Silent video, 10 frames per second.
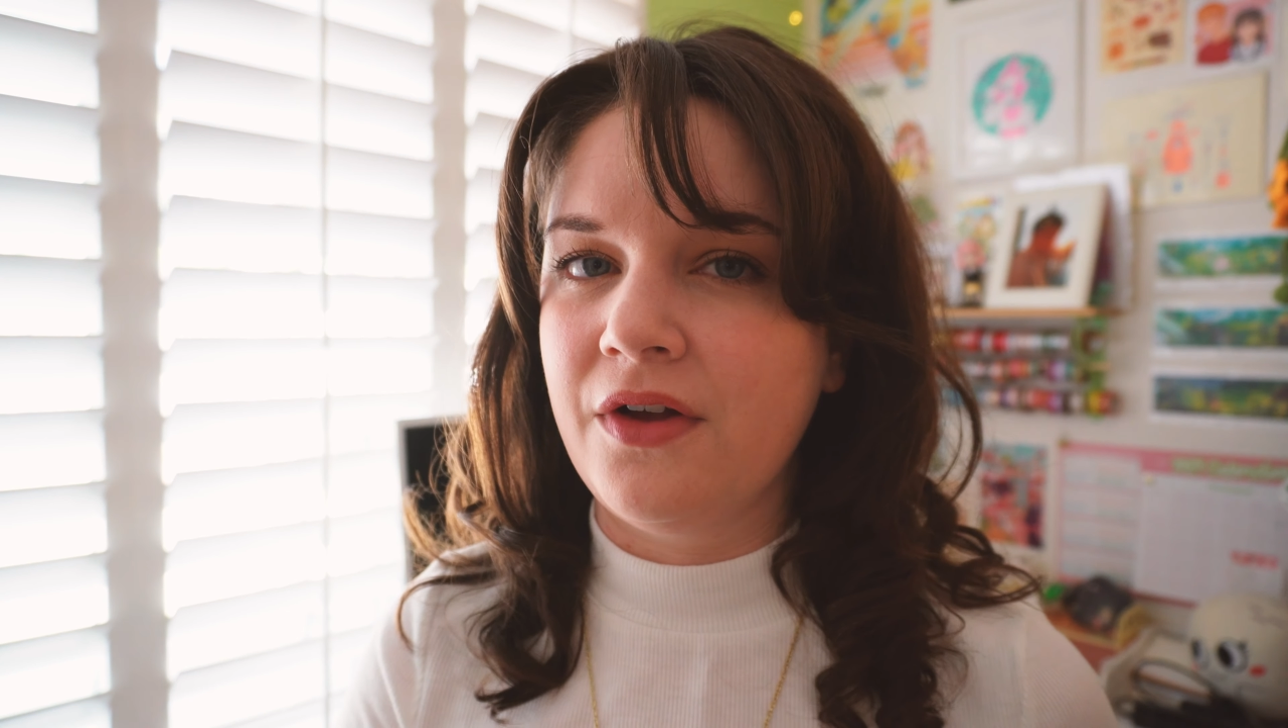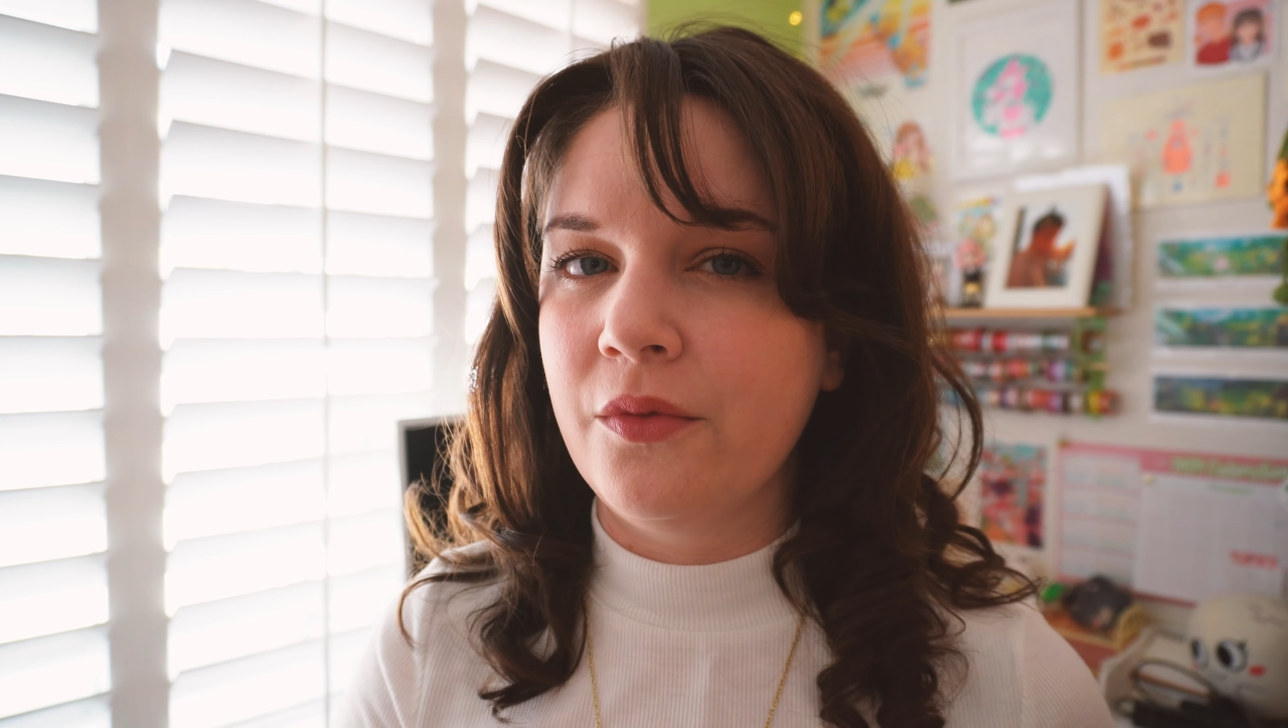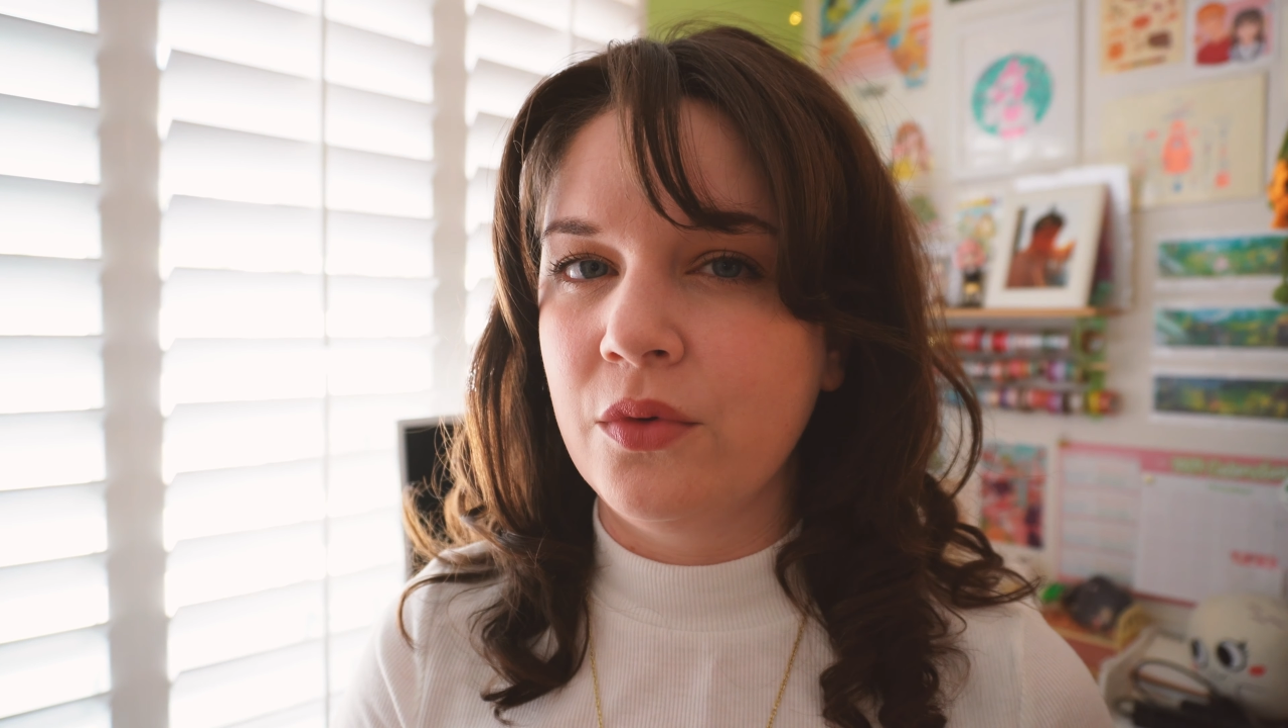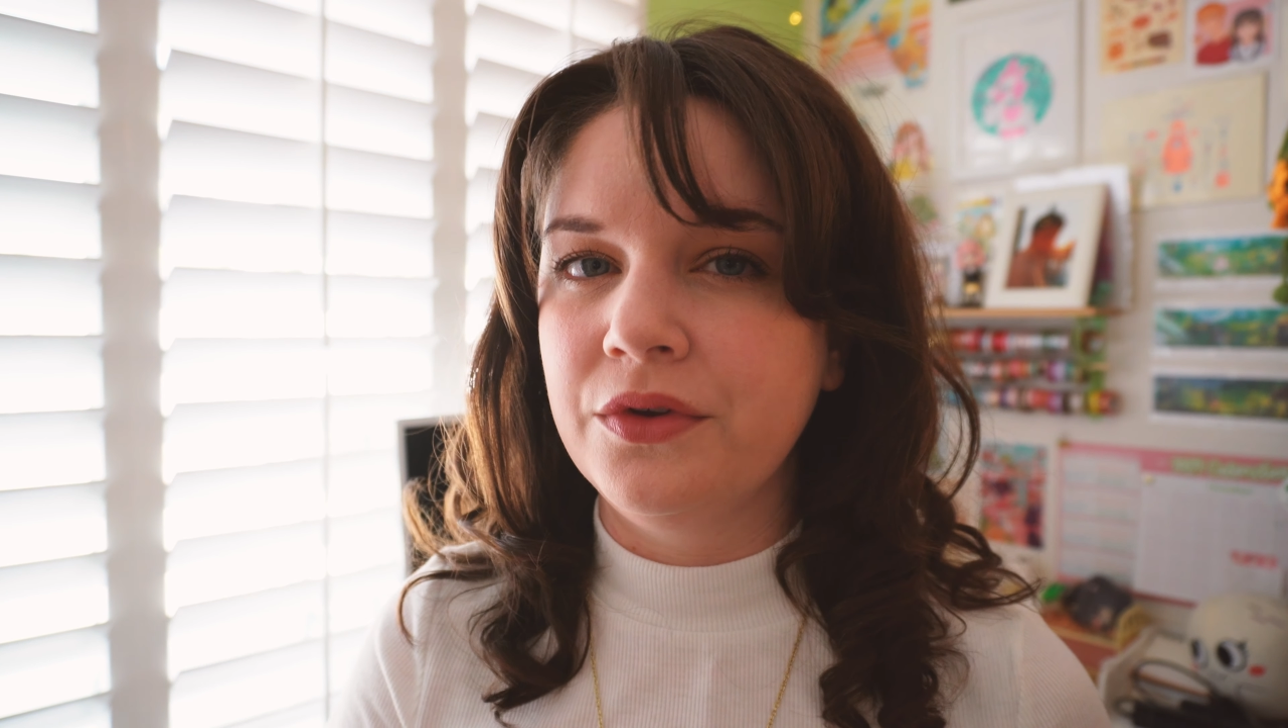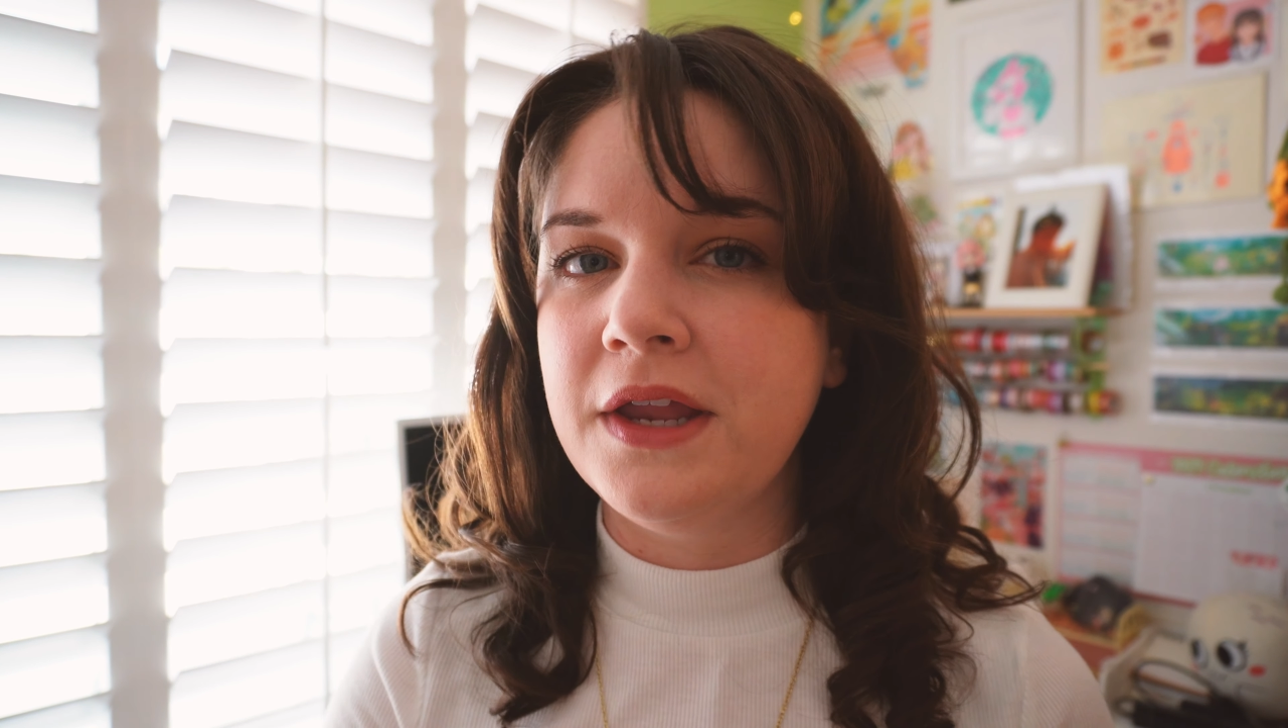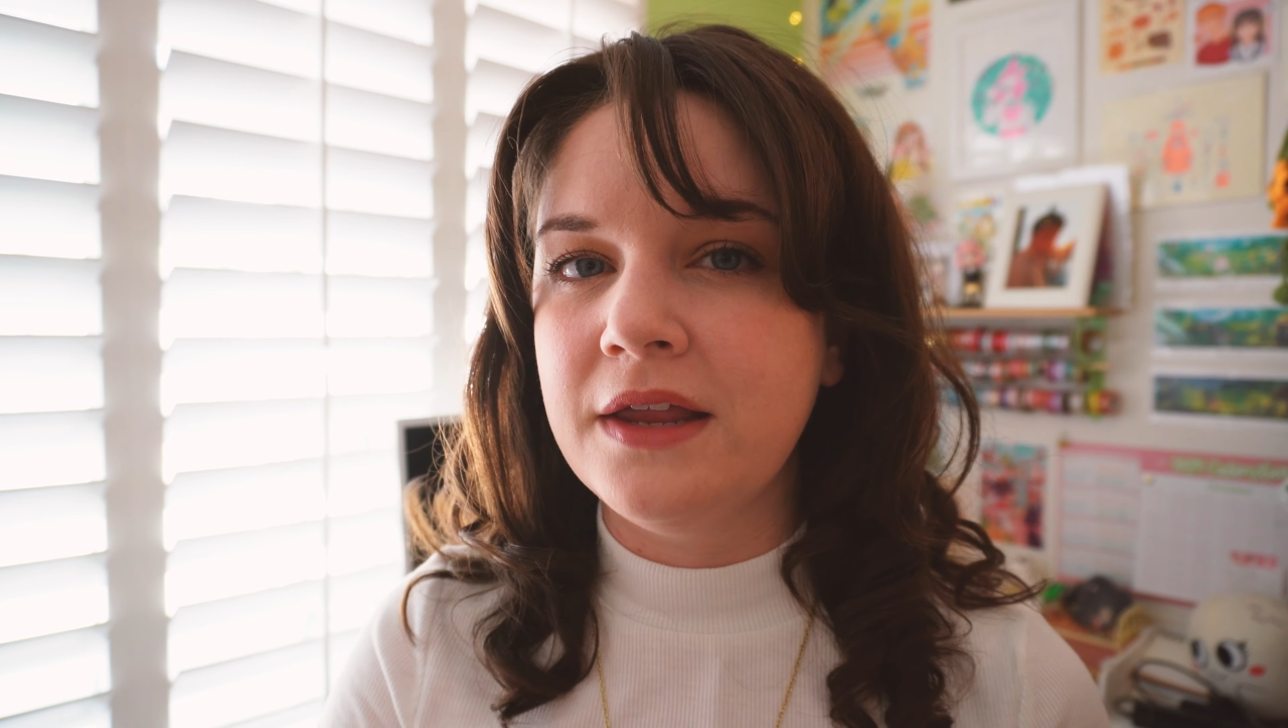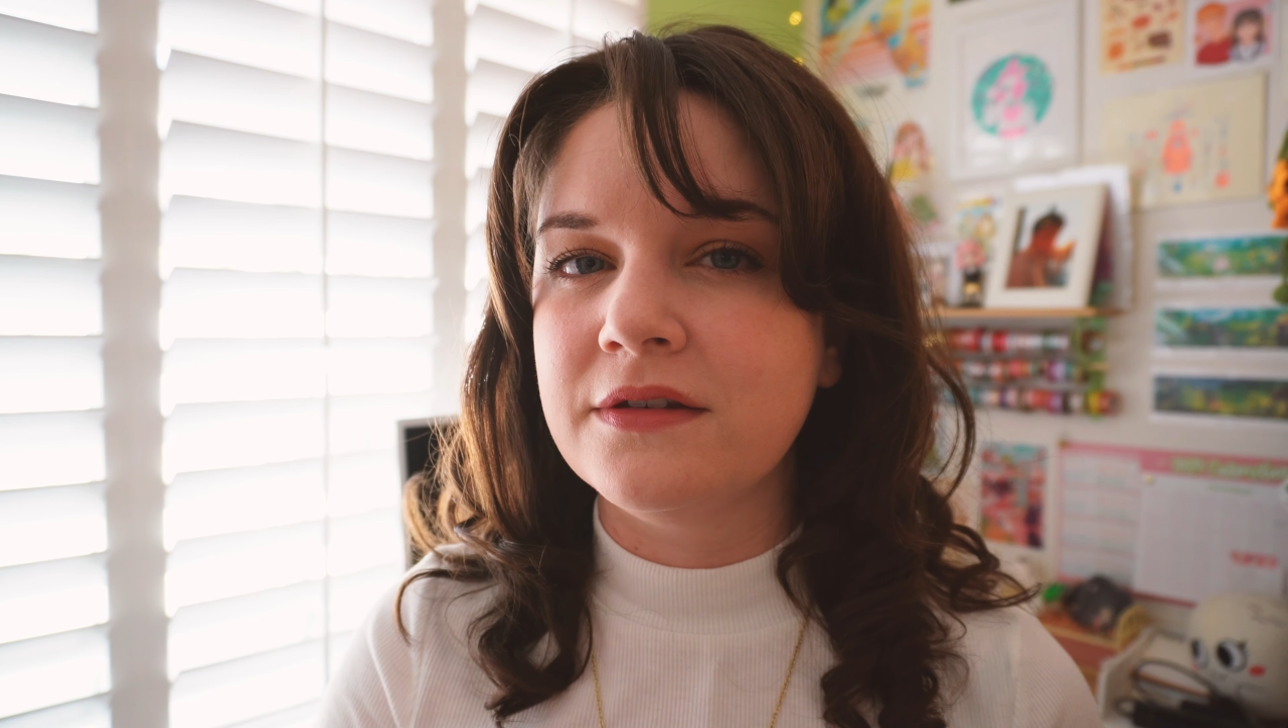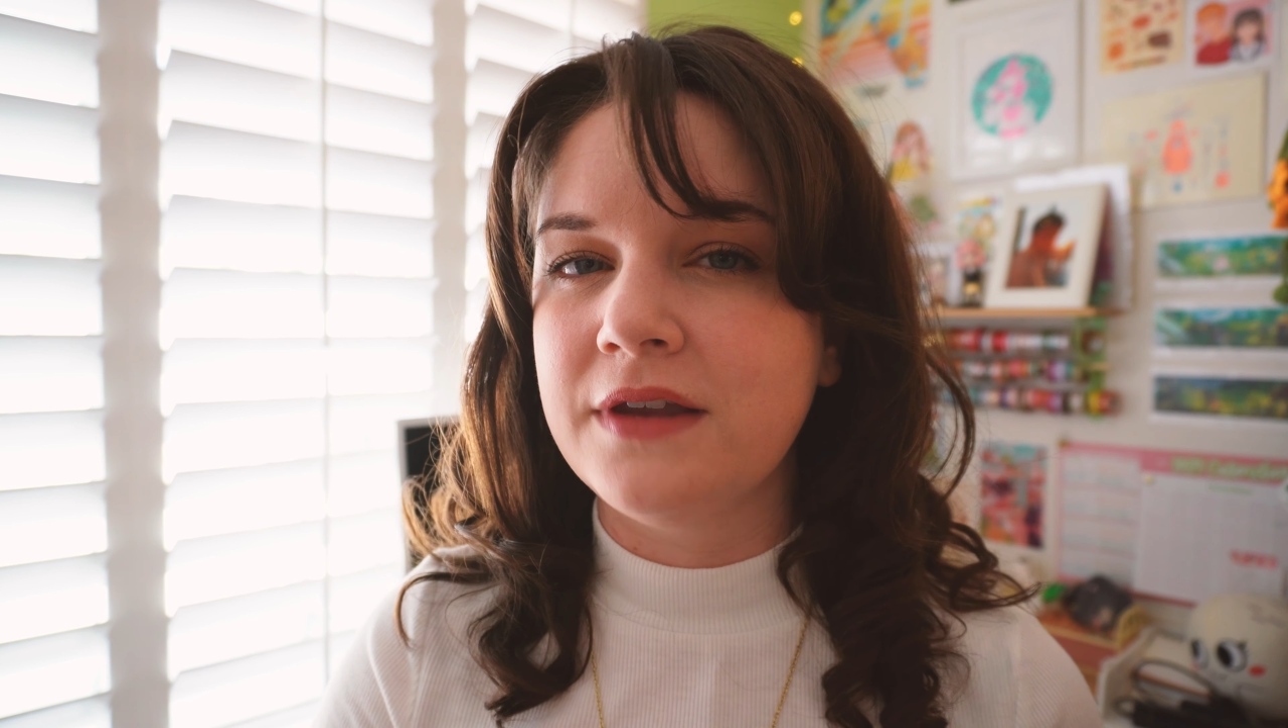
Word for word: I will need